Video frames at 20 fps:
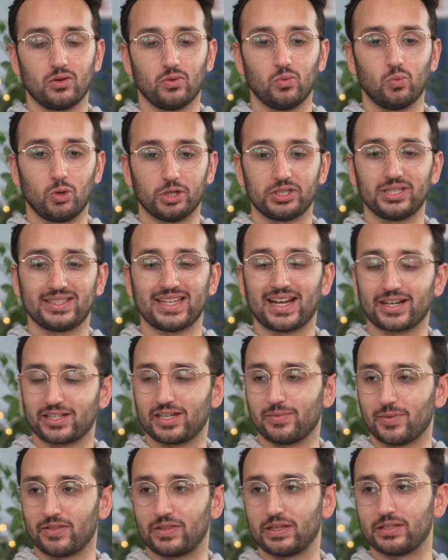what is
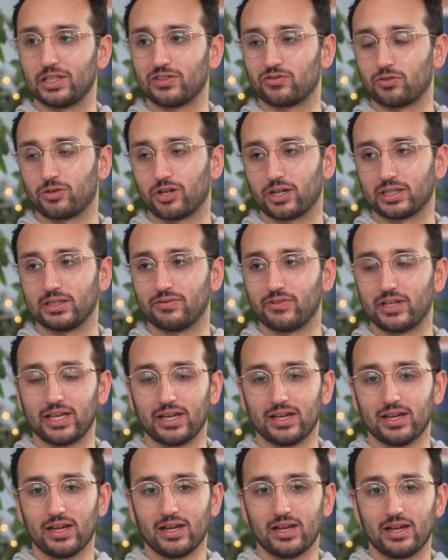actually my thesis for
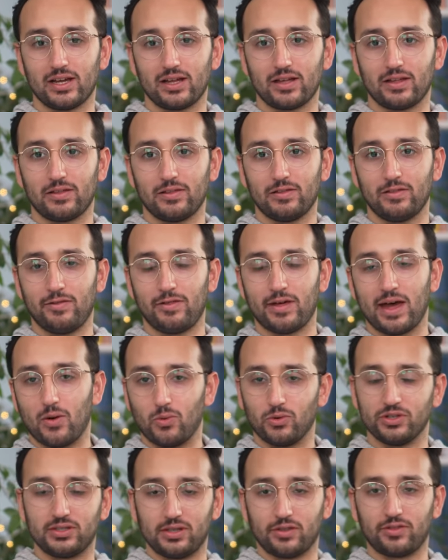productivity?
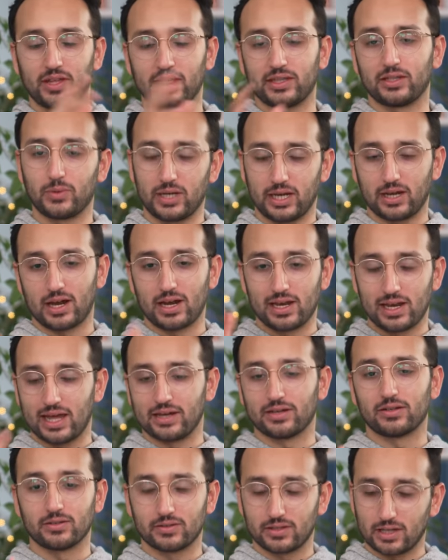That was the thing that we kind of
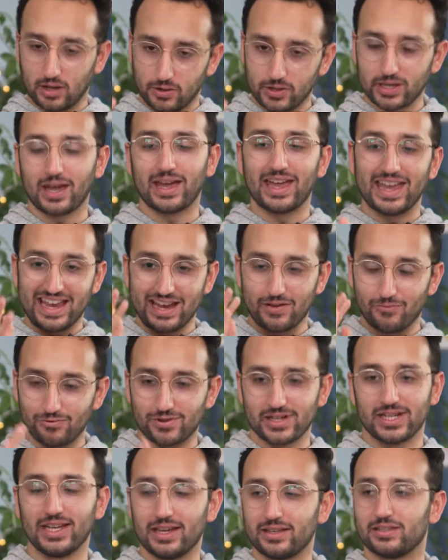landed. It's like, oh yeah, it
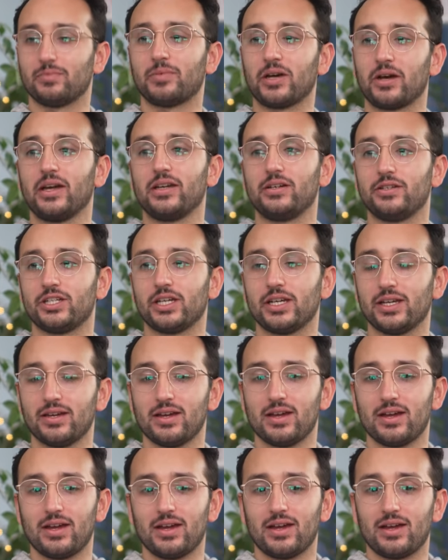really is about energy.
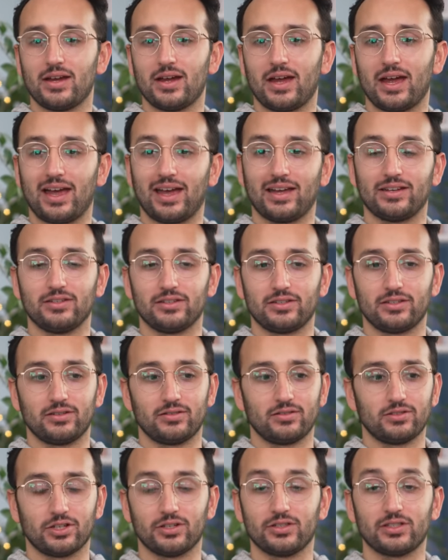And
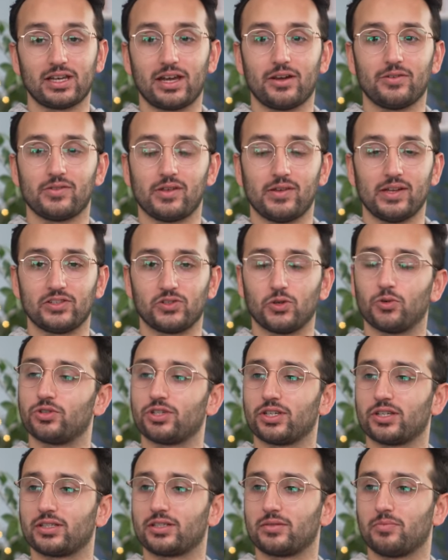turns out that it's not
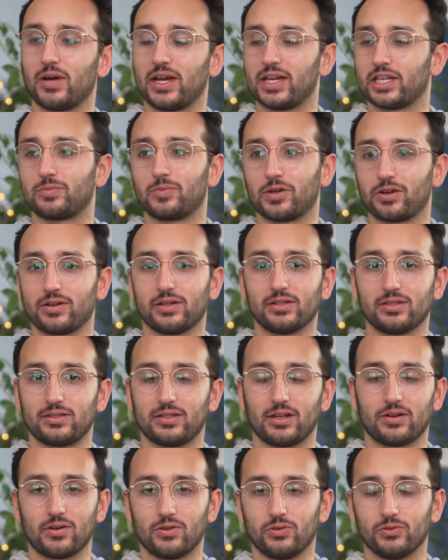just my experience.
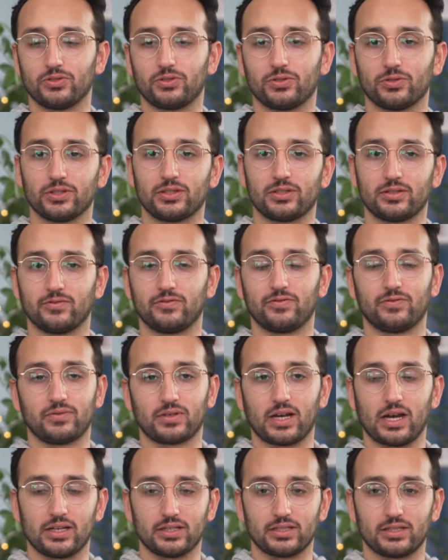There are all sorts of
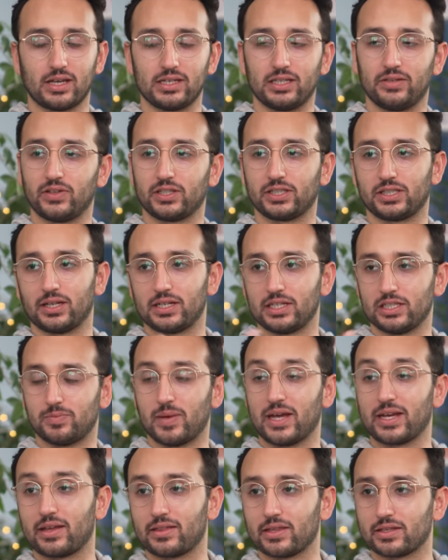kind of scientific studies
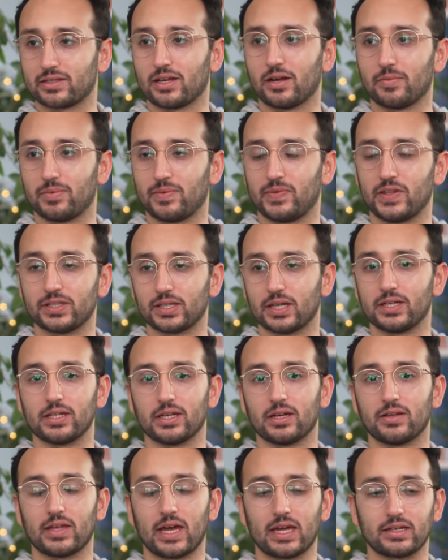backing this up, this
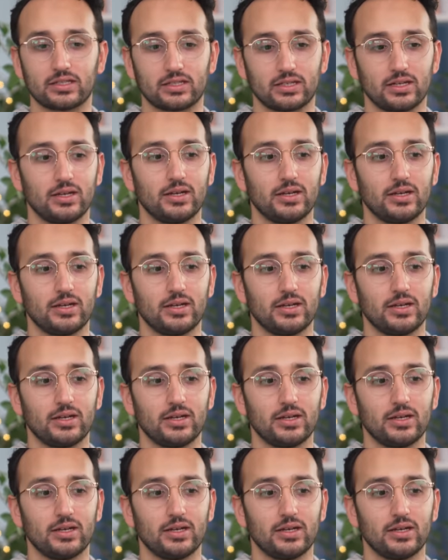idea that